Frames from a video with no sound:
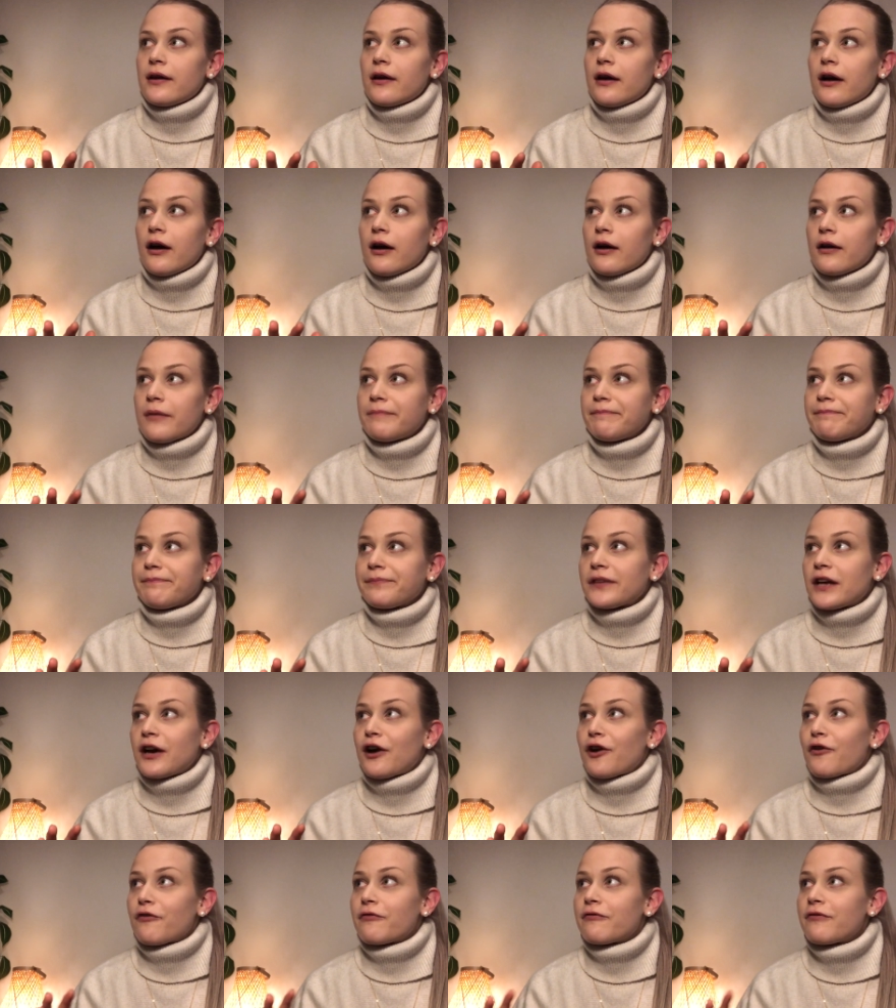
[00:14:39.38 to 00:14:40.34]
uh,
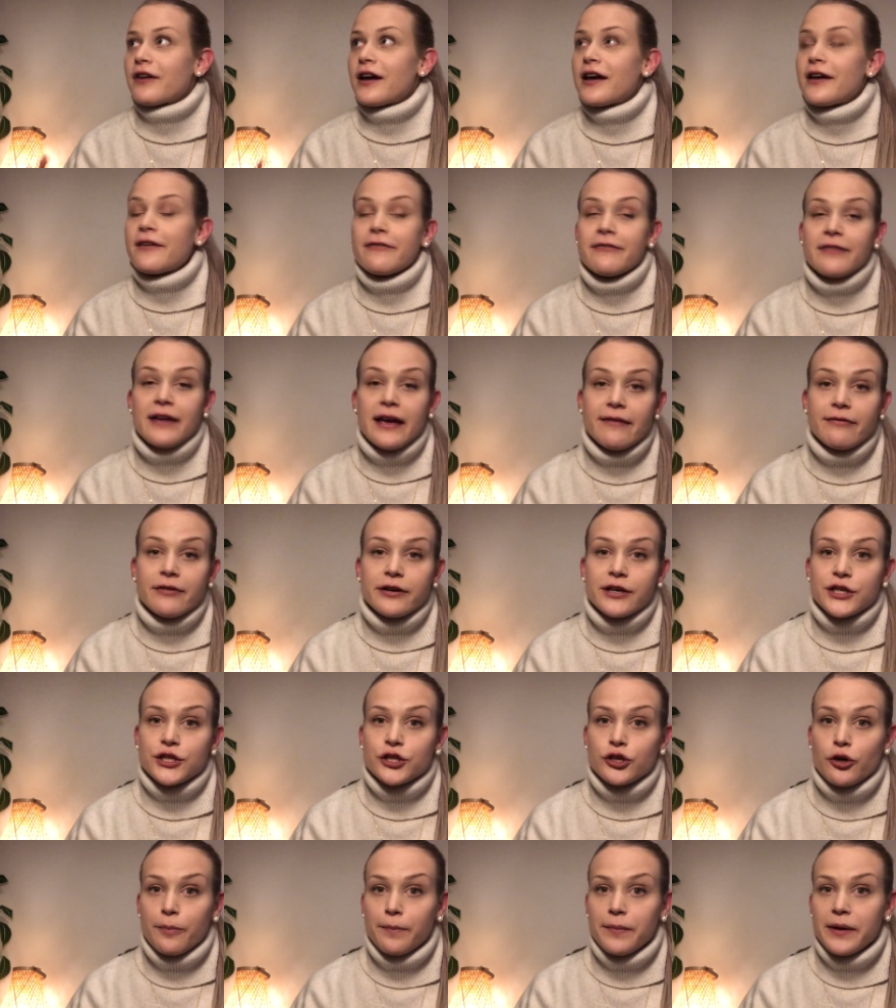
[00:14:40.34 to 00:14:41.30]
kind of
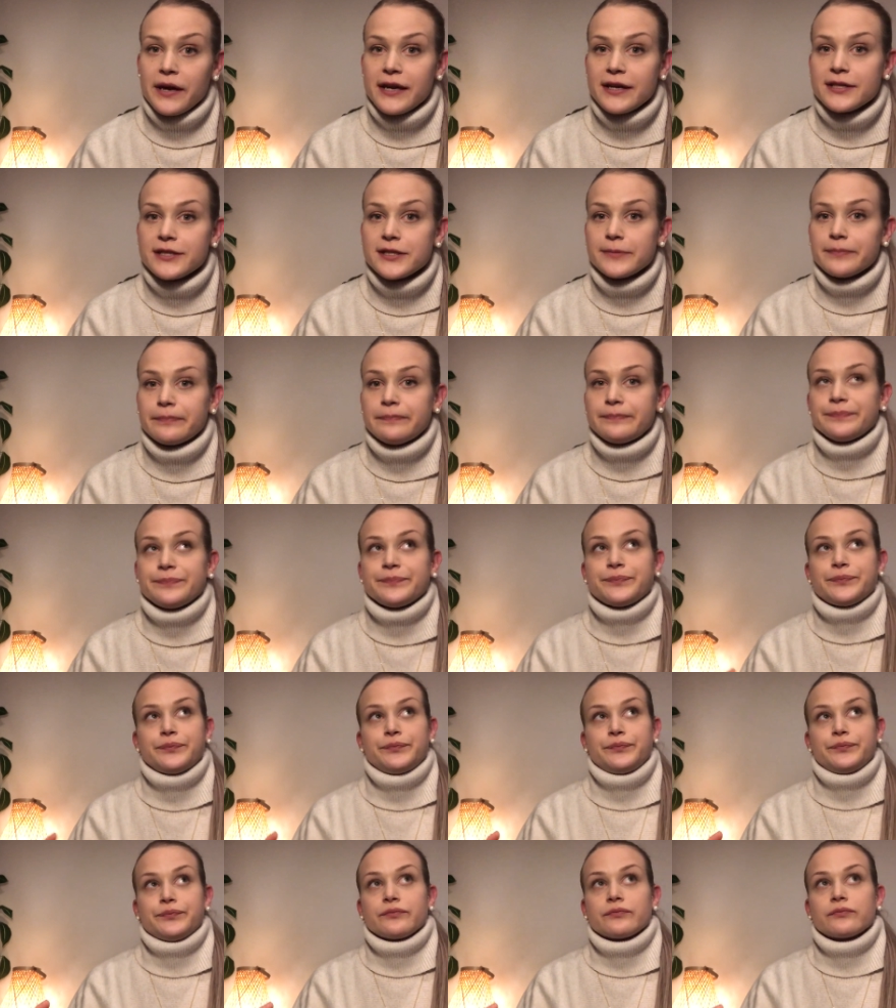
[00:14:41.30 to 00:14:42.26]
favorite topics.
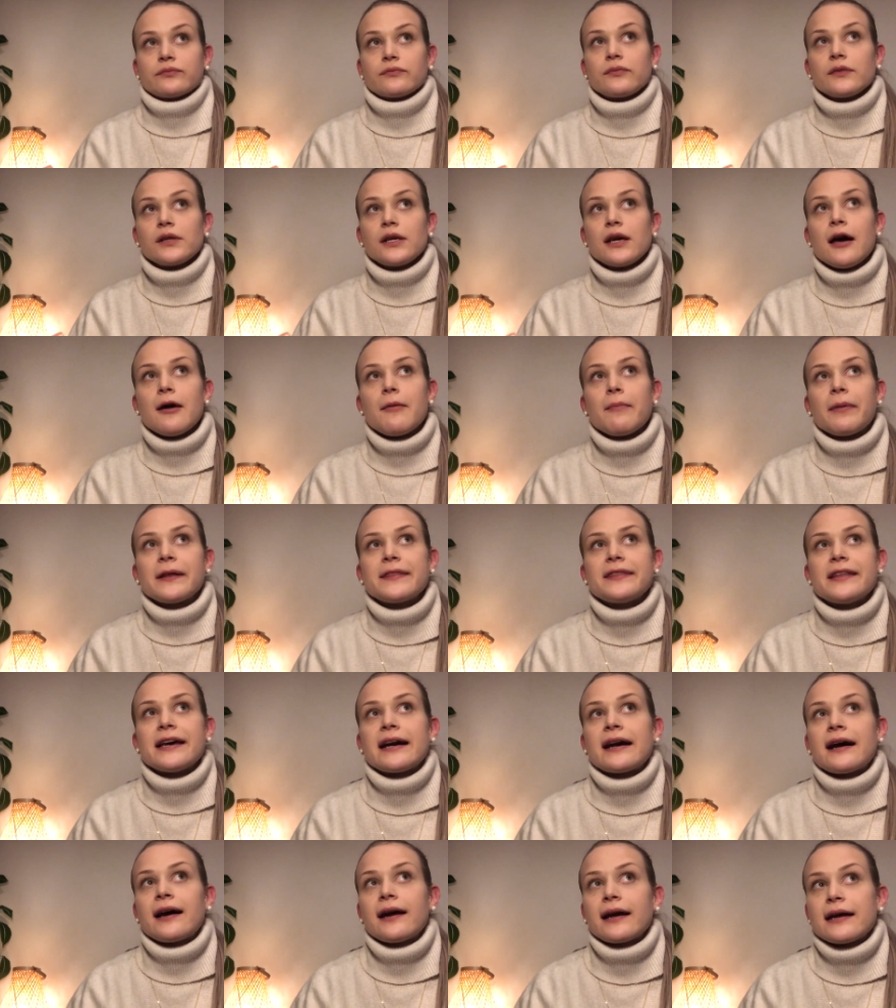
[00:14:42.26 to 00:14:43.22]
But
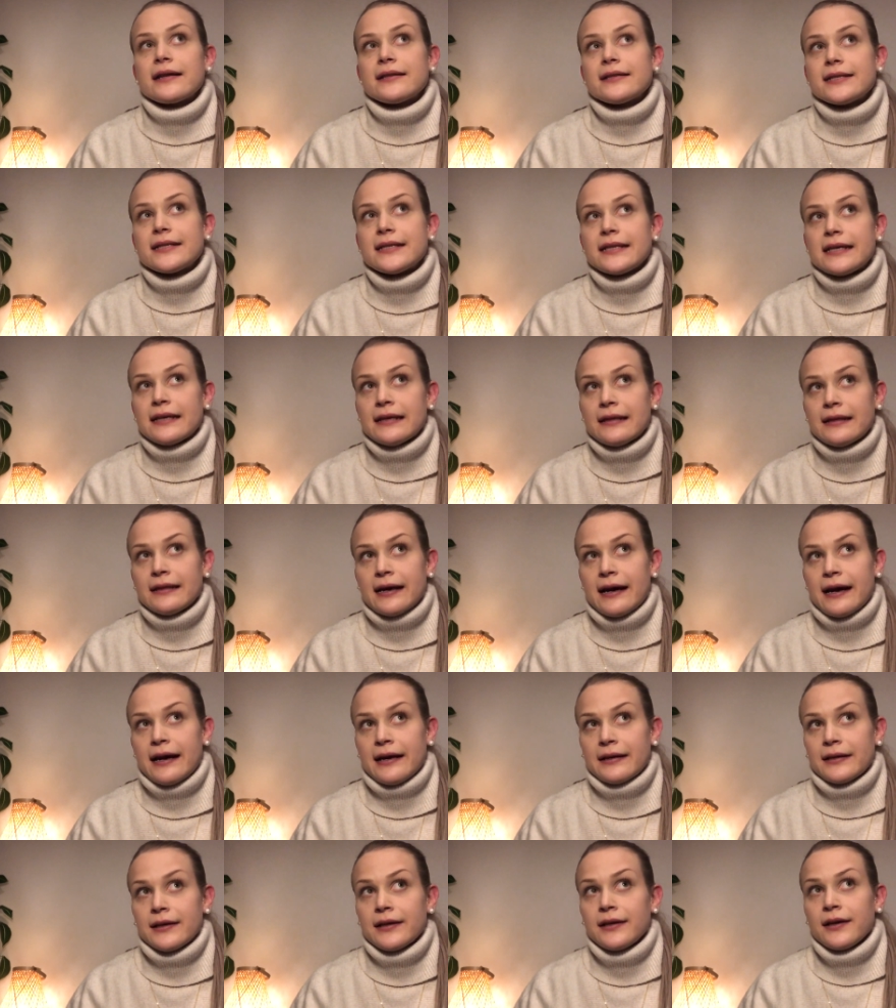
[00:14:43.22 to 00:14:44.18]
then I can see
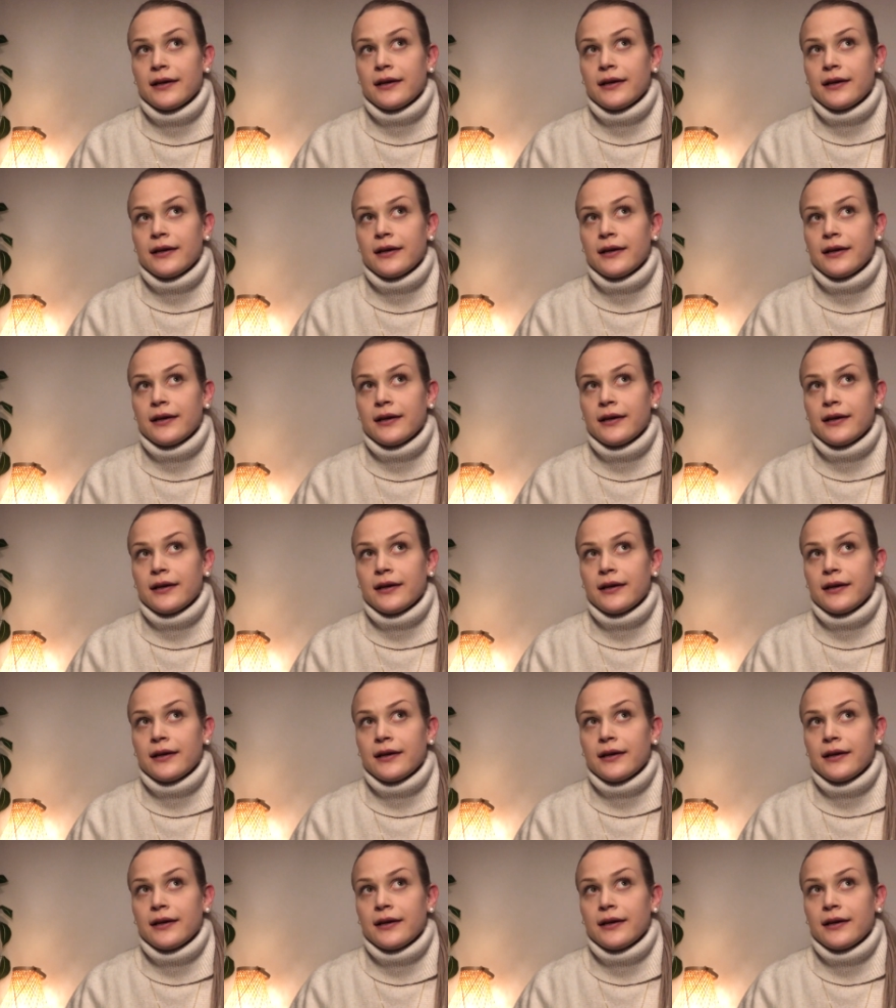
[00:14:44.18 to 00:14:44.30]
that